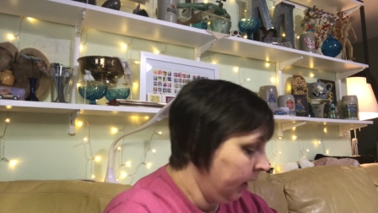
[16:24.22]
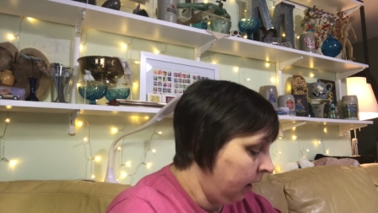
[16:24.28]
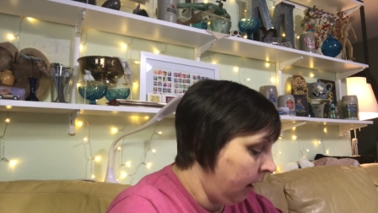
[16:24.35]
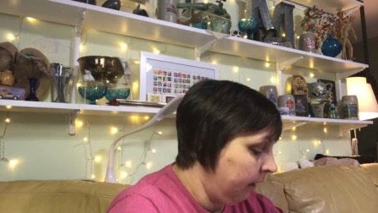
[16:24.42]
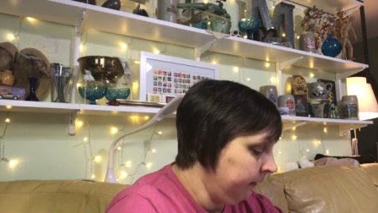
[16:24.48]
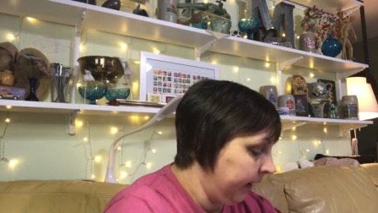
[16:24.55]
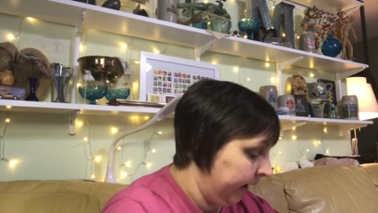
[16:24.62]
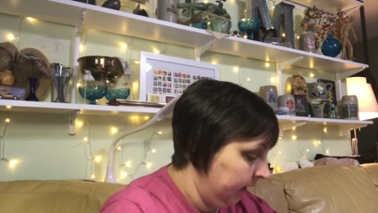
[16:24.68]

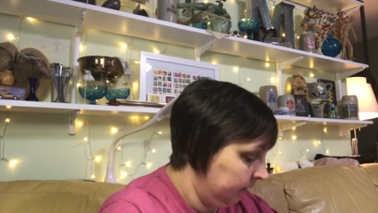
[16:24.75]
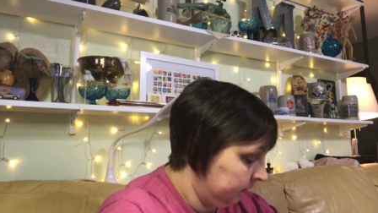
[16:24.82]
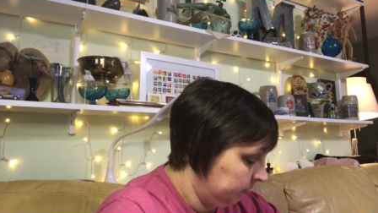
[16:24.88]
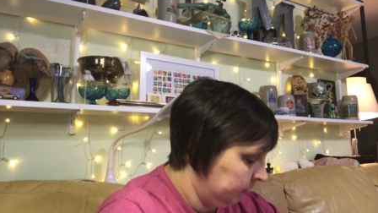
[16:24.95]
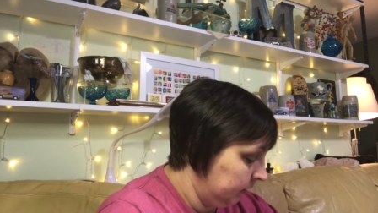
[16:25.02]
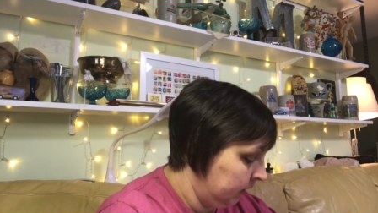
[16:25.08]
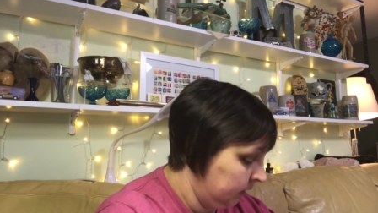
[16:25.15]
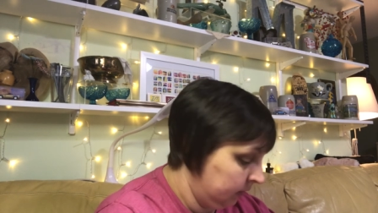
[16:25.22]
All right,
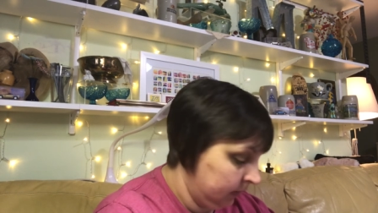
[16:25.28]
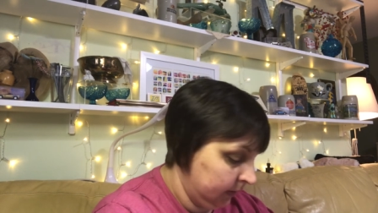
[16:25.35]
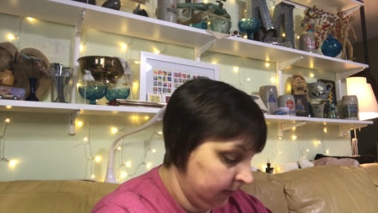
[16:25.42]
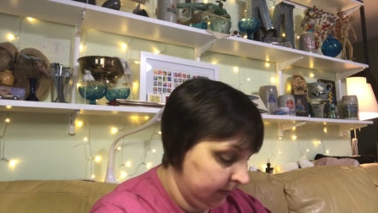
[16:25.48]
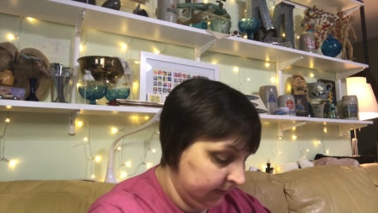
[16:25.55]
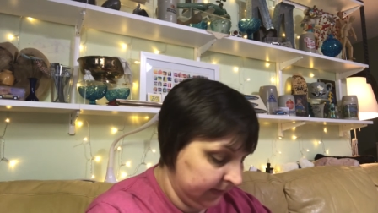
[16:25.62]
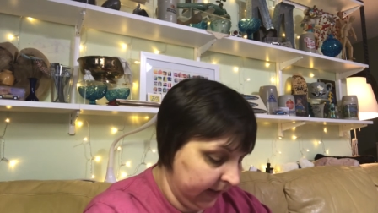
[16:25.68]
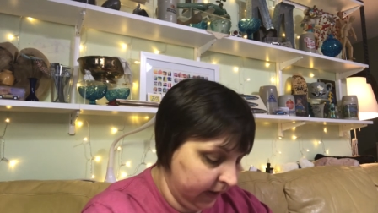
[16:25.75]

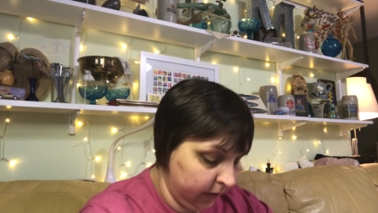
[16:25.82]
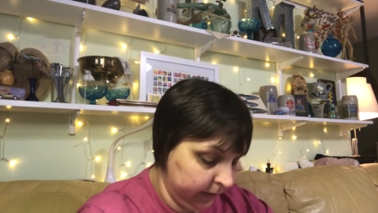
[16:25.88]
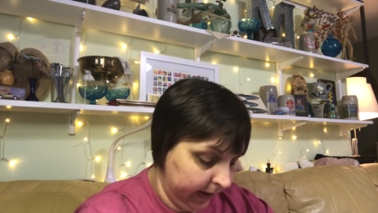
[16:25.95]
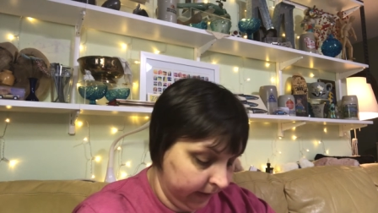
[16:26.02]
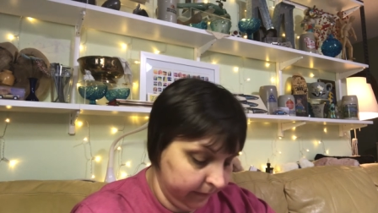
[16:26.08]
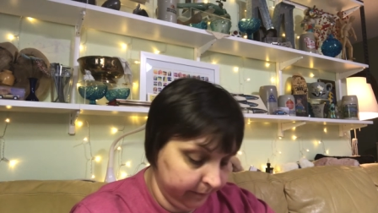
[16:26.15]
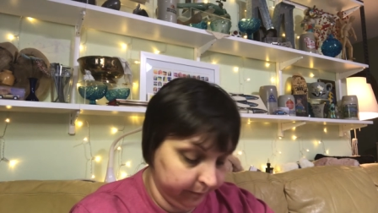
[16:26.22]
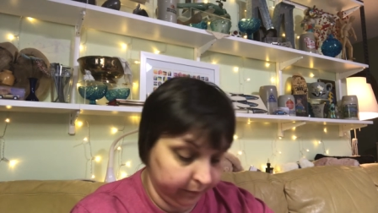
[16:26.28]
settle down.
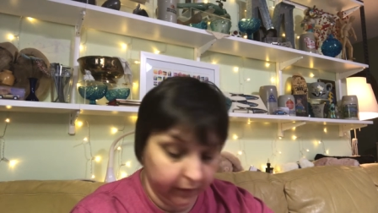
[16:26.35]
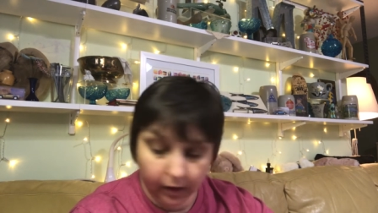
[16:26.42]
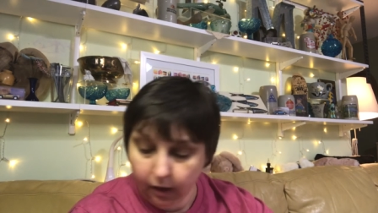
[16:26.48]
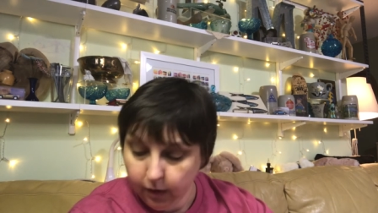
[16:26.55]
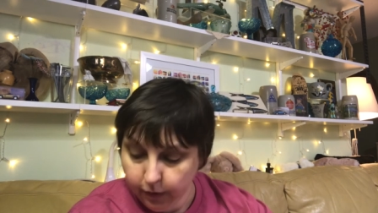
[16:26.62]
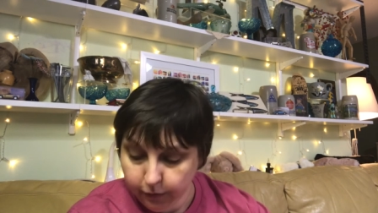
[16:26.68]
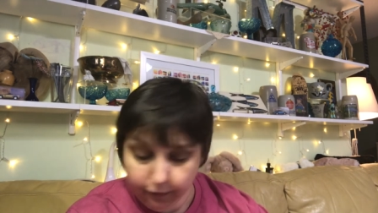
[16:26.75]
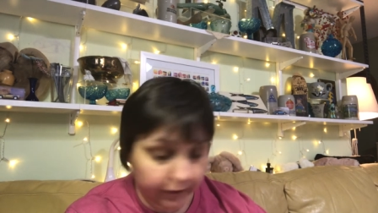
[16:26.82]

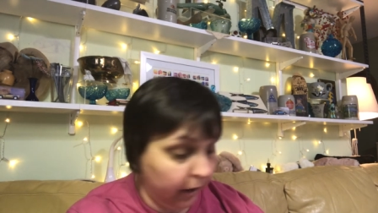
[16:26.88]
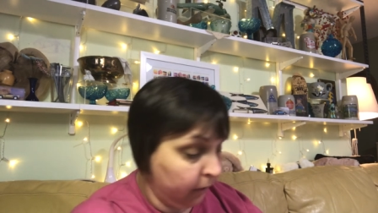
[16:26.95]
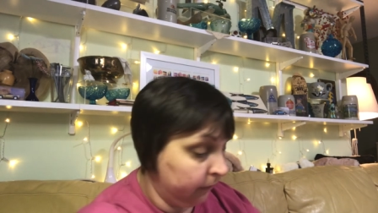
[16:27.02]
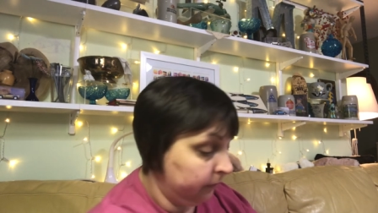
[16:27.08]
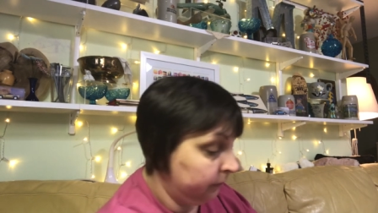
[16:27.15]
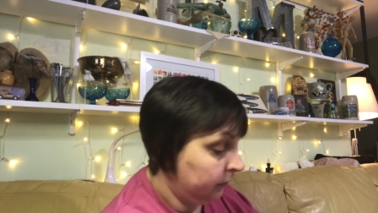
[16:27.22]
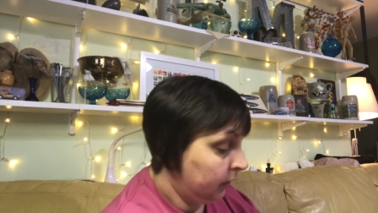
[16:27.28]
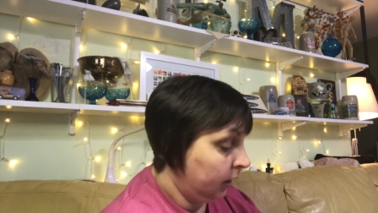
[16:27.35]
So
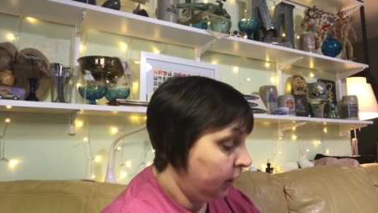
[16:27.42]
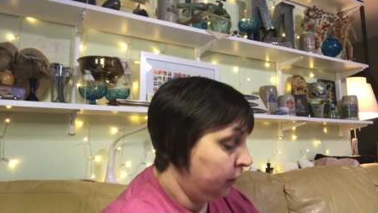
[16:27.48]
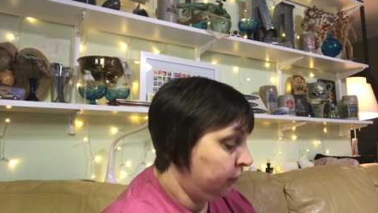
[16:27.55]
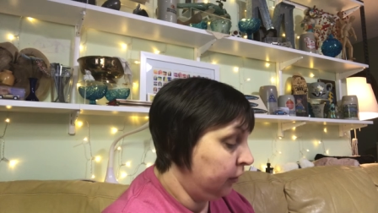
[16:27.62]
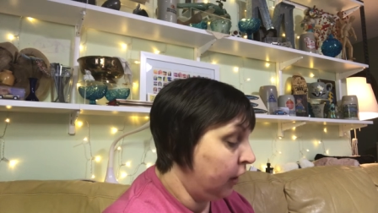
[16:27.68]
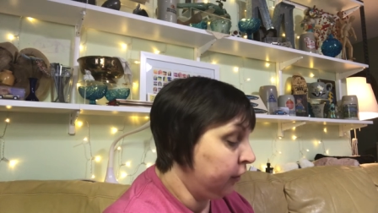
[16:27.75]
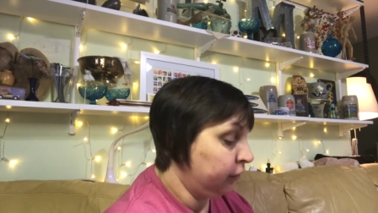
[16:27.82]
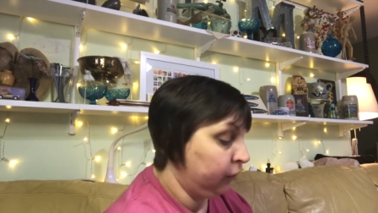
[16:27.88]
you
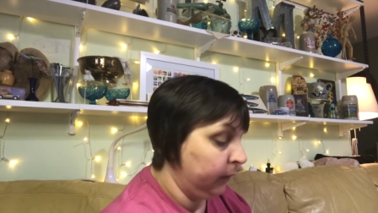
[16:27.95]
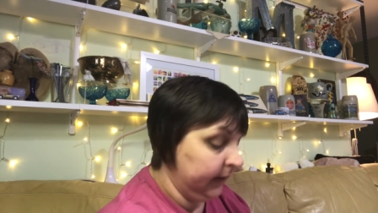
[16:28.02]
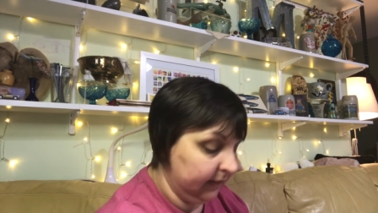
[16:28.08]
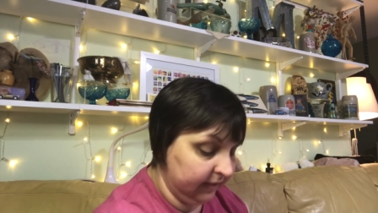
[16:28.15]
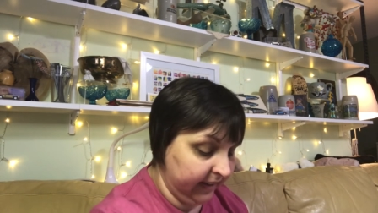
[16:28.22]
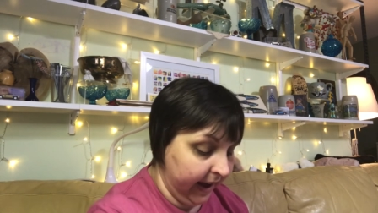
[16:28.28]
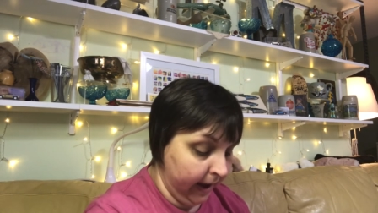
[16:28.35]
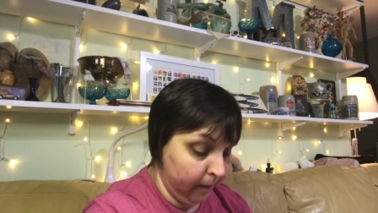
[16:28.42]
saw as sweet as
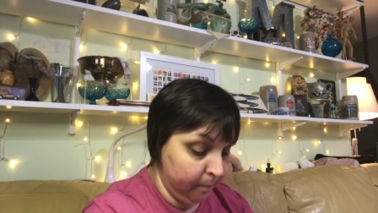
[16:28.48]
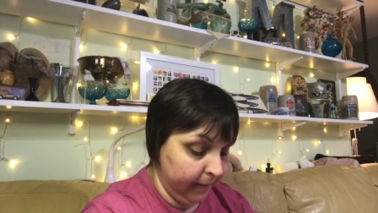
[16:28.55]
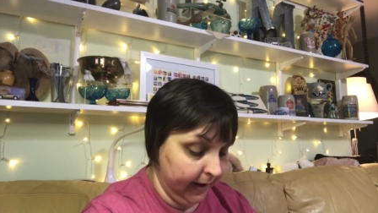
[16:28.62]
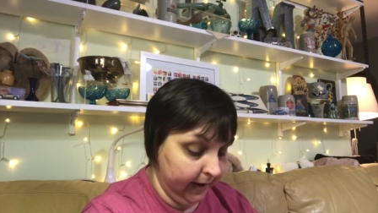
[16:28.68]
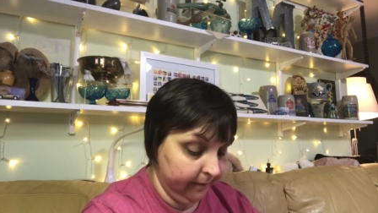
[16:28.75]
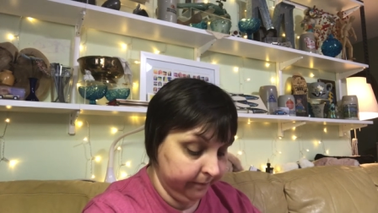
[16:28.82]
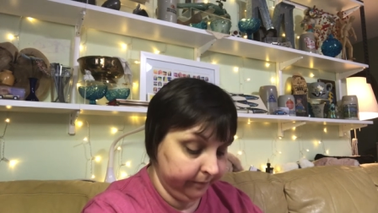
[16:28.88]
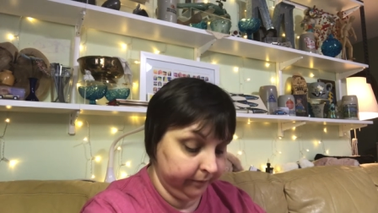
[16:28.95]
can
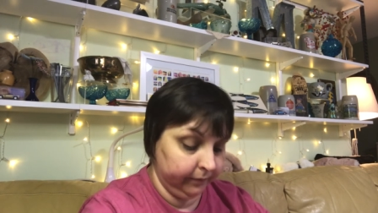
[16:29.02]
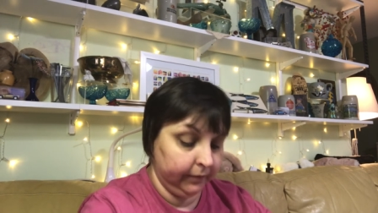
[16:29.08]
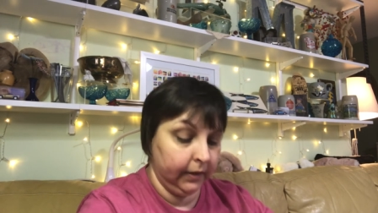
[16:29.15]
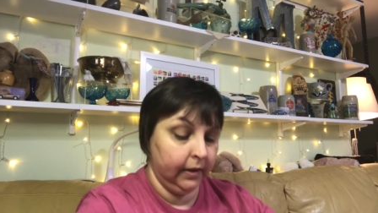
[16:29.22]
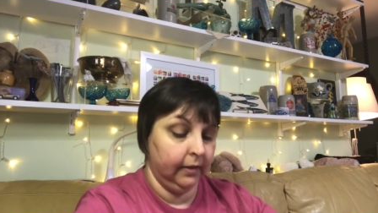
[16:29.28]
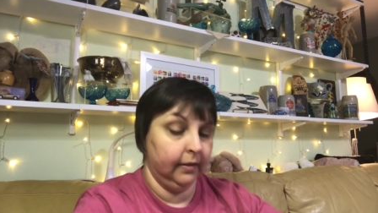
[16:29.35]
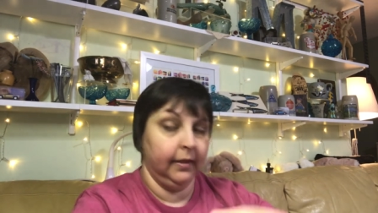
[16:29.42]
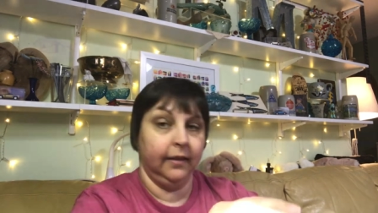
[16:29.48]
be.
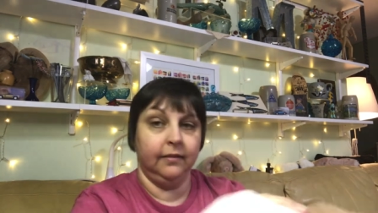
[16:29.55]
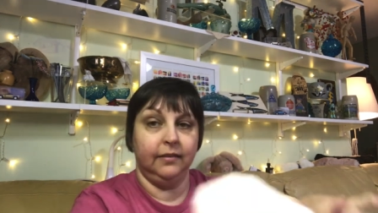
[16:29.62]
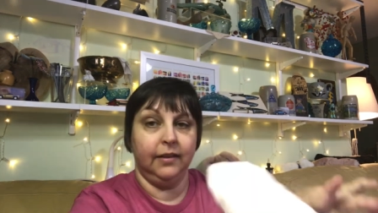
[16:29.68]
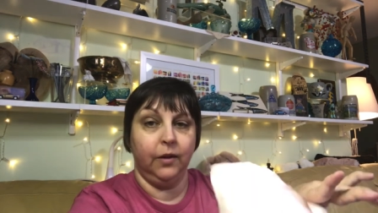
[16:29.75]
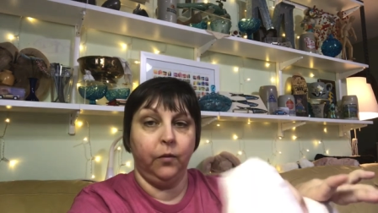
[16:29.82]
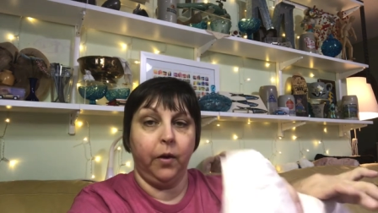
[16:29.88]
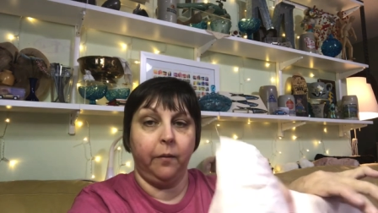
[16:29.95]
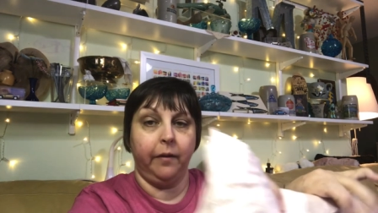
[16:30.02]
Let's see
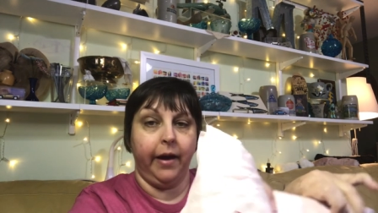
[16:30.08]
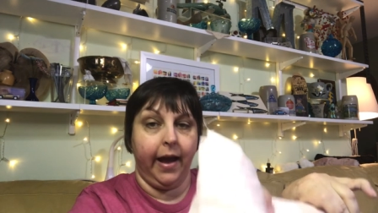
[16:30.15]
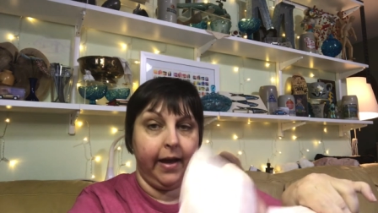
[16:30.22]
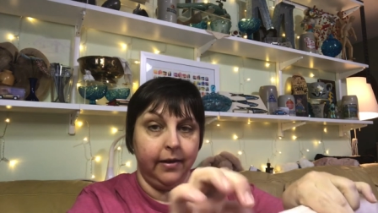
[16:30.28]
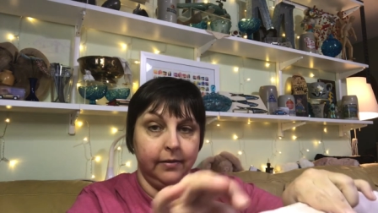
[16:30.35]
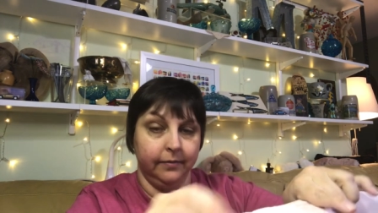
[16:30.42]
where we're at.